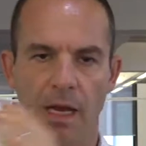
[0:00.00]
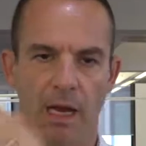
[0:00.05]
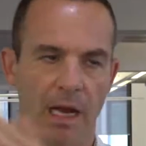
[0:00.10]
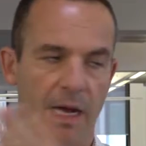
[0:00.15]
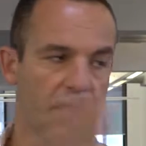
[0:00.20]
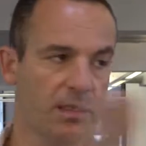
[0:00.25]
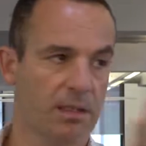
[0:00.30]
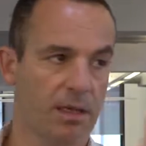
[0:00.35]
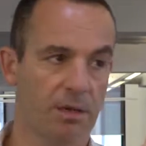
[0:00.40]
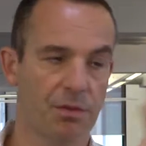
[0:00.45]

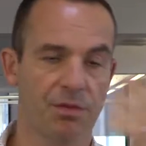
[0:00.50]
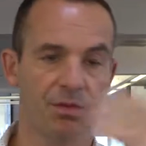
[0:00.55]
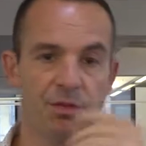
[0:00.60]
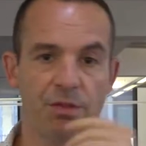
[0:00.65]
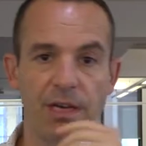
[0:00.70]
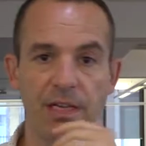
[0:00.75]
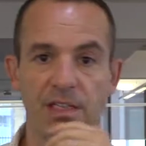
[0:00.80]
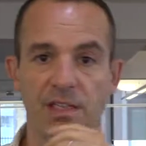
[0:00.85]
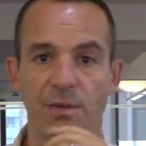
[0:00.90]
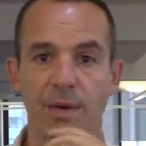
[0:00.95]
I'd go
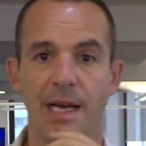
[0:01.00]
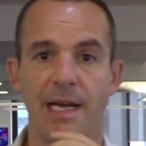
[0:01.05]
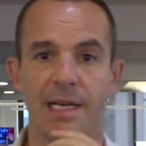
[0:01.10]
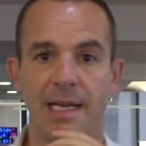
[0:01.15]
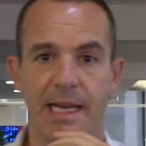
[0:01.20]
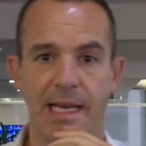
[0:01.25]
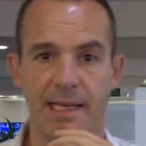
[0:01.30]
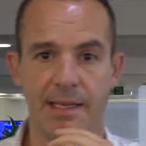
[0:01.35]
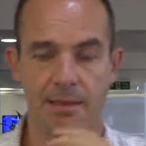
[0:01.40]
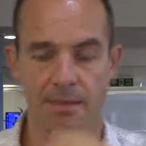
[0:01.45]
straight to
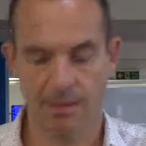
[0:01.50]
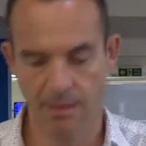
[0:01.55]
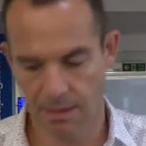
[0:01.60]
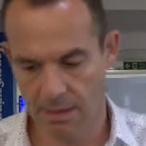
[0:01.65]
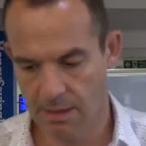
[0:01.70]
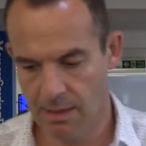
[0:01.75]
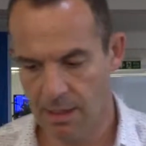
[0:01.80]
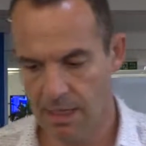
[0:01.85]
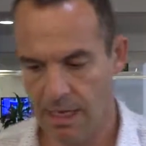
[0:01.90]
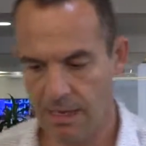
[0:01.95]
A&E,
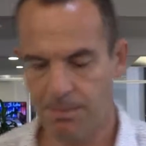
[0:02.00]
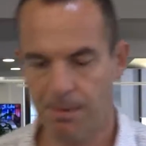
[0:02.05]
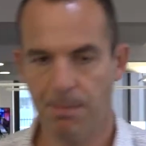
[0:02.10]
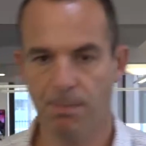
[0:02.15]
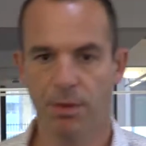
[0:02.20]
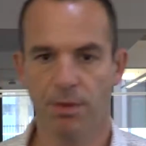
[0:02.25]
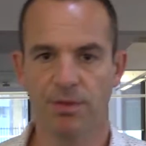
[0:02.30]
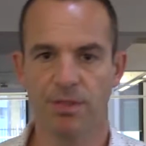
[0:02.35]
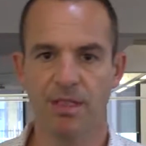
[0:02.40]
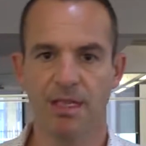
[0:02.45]
I'd be
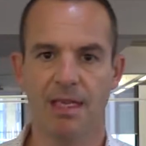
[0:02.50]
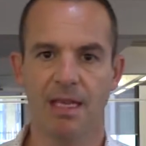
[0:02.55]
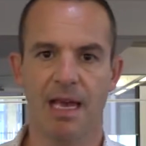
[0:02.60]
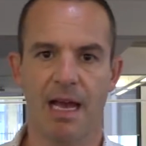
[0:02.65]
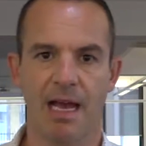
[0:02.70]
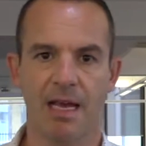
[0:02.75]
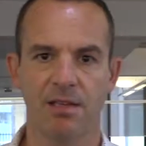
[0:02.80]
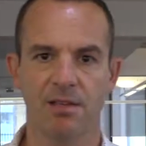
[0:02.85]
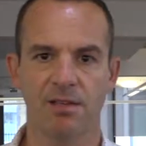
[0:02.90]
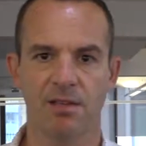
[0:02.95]
put in a
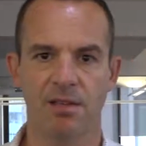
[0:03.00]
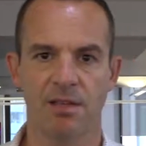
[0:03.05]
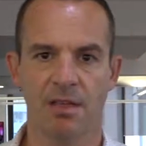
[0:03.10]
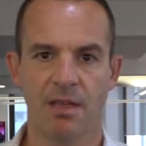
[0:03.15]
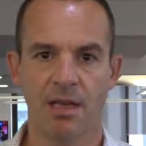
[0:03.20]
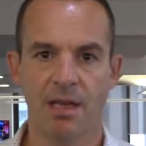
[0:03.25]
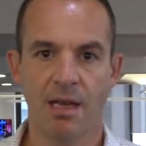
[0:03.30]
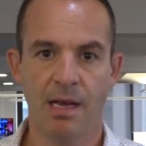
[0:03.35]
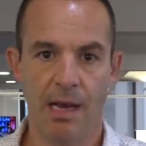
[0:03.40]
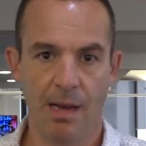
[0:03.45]
cast,
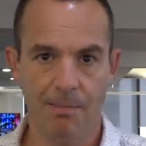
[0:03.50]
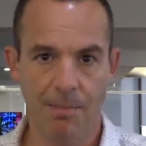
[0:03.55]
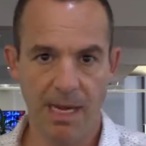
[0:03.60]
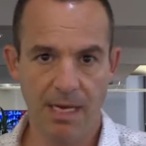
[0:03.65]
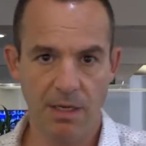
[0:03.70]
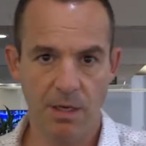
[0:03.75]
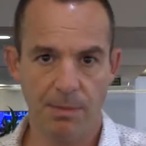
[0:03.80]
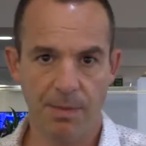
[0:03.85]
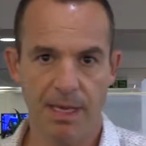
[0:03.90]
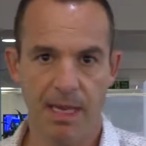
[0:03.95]
I may
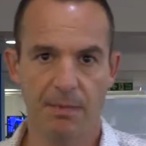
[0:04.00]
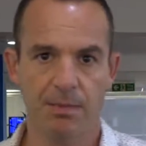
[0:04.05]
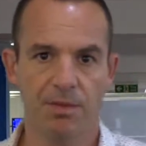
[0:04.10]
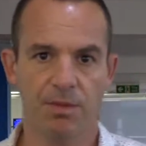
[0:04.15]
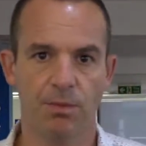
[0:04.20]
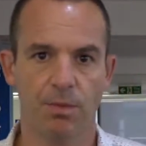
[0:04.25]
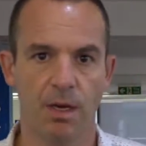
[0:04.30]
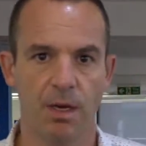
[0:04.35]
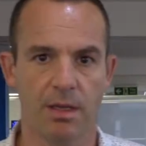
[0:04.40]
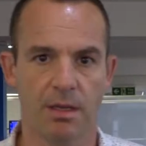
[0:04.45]
not be able to
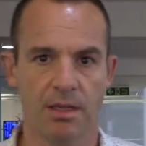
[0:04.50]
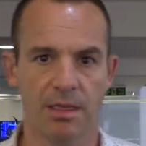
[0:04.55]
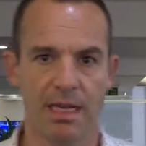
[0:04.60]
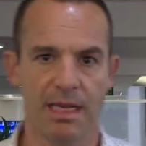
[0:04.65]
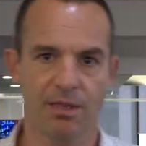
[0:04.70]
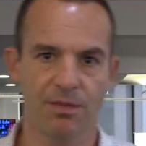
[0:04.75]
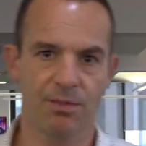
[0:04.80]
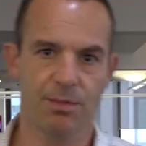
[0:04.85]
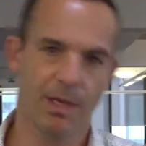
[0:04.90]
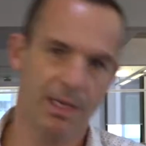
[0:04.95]
work the
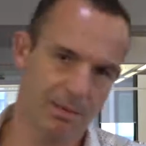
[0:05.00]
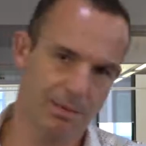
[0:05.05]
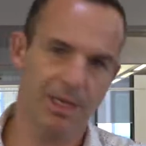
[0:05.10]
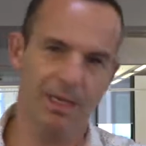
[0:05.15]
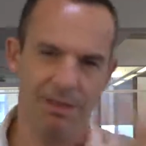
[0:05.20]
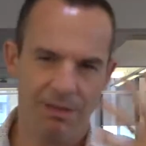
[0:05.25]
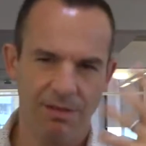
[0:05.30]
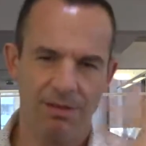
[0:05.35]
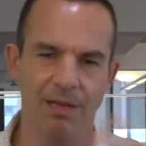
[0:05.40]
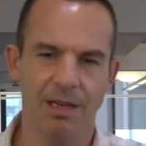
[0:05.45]
next week. Well,
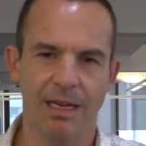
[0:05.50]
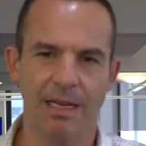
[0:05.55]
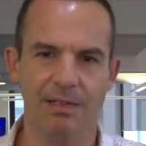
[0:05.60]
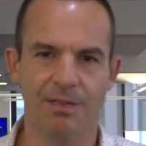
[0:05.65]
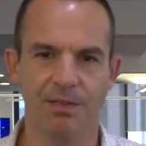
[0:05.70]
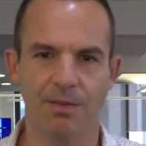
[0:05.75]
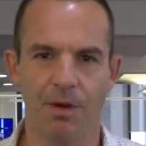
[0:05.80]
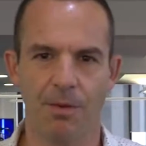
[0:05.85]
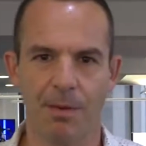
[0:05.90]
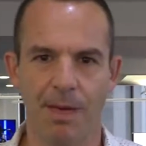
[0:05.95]

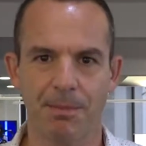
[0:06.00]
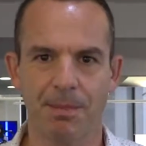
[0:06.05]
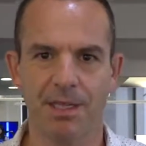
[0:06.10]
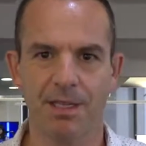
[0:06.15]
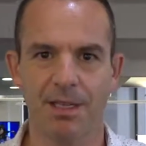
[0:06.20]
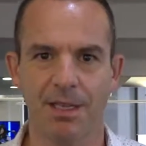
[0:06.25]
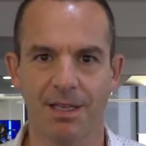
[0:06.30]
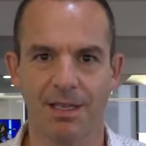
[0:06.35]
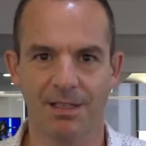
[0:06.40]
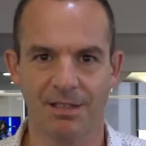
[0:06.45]
it's not I'm in a
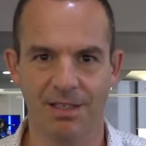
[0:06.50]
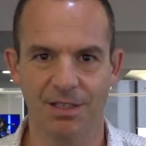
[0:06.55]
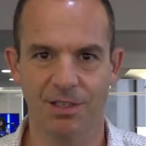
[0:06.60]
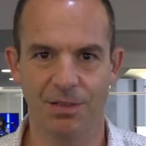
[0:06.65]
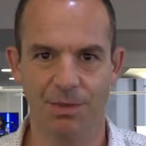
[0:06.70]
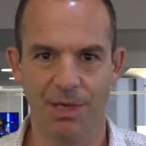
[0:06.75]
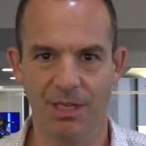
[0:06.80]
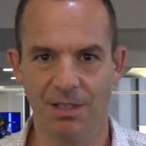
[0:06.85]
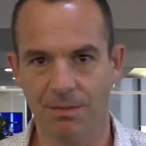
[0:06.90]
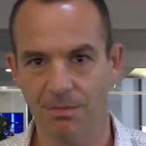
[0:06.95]
lucky
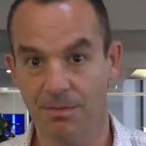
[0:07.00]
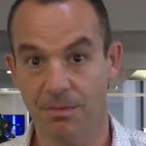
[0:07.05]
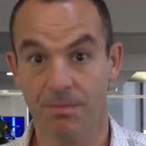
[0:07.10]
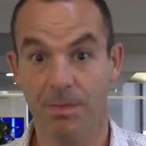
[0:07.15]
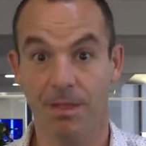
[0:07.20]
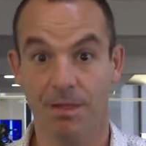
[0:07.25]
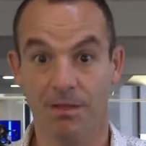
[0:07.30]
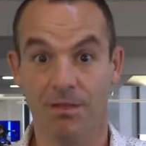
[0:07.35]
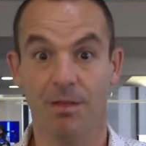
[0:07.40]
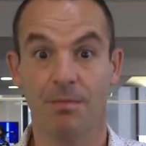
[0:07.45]
situation,
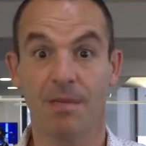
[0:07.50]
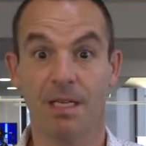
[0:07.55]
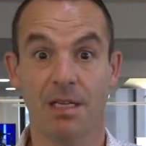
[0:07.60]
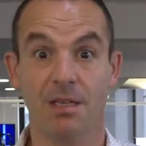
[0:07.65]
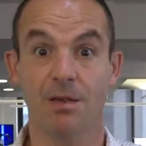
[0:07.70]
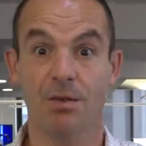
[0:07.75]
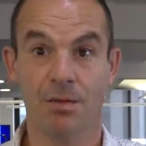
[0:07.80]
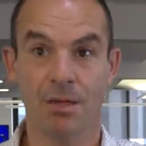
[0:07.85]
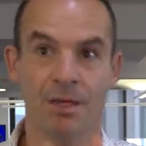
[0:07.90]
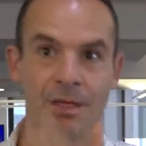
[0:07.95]
but somebody
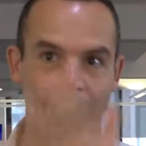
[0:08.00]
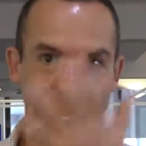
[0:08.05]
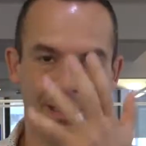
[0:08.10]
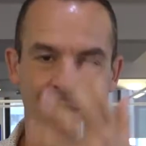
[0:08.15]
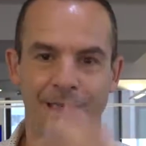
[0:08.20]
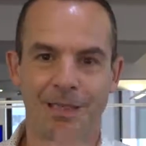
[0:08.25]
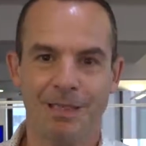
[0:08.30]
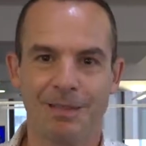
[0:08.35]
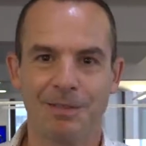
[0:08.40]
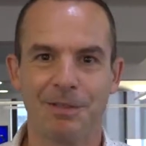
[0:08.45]
who
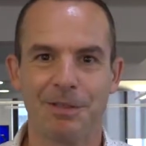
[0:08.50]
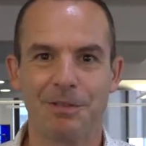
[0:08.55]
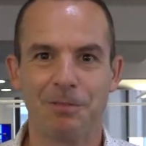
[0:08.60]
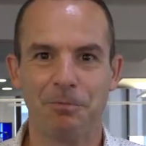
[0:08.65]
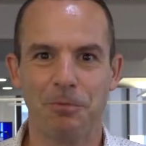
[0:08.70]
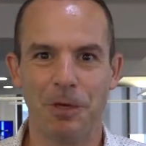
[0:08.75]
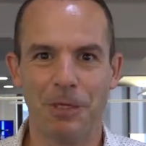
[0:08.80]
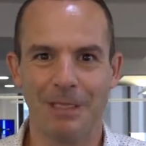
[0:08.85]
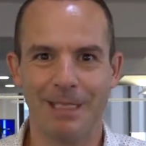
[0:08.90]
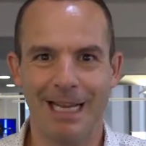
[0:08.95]
doesn't
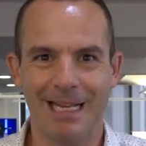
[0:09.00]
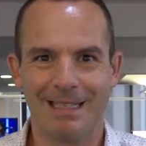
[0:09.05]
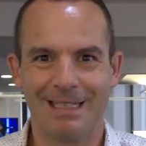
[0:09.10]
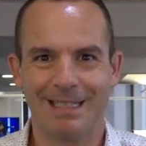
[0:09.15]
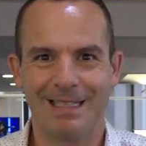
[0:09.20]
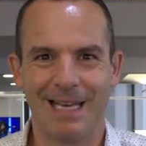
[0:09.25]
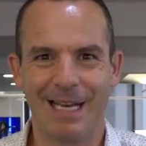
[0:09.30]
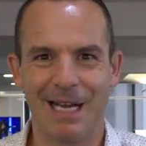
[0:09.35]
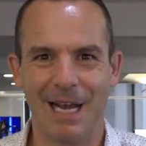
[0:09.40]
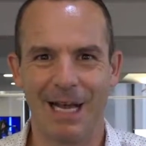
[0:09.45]
run an
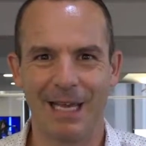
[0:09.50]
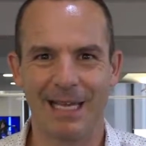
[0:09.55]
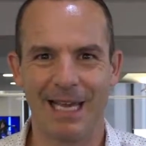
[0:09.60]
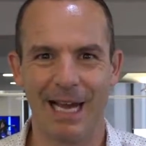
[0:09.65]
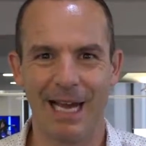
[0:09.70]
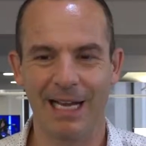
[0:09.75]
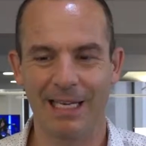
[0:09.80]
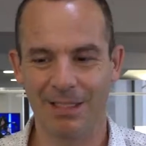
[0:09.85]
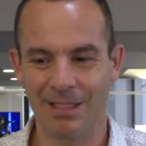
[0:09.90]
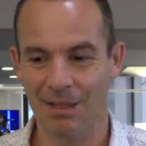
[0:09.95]
entity like
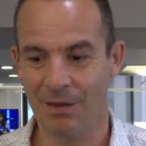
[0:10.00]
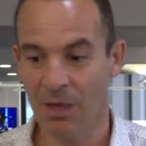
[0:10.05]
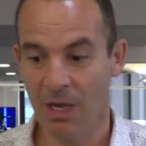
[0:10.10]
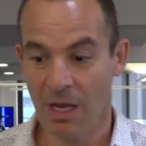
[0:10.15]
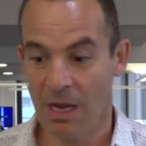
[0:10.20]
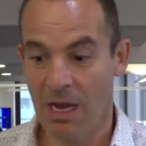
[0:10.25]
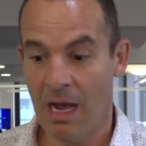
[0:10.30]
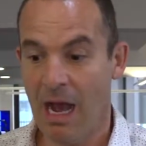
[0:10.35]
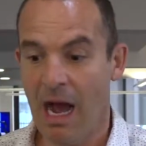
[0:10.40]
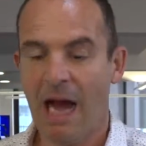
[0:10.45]
I do,
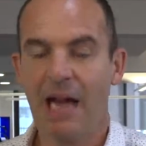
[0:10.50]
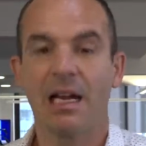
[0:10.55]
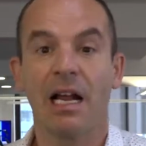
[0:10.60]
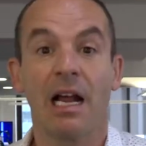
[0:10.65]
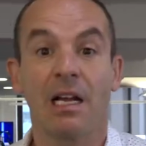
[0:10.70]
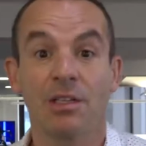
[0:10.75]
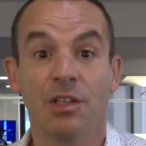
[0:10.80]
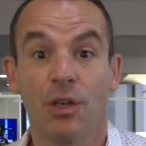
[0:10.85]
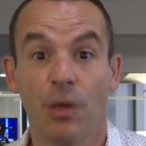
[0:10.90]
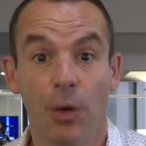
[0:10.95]

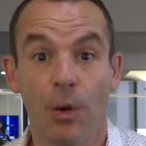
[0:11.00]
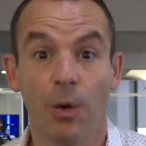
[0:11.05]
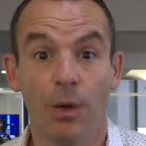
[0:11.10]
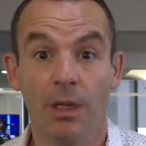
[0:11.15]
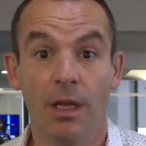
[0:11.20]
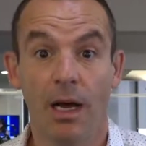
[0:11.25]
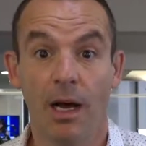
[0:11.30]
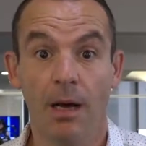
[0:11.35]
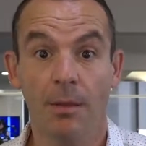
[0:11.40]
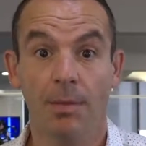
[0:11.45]
I'd call
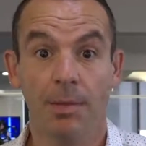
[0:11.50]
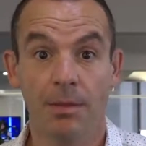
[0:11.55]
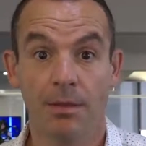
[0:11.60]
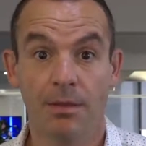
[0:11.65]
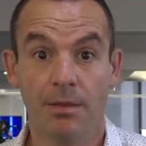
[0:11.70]
up,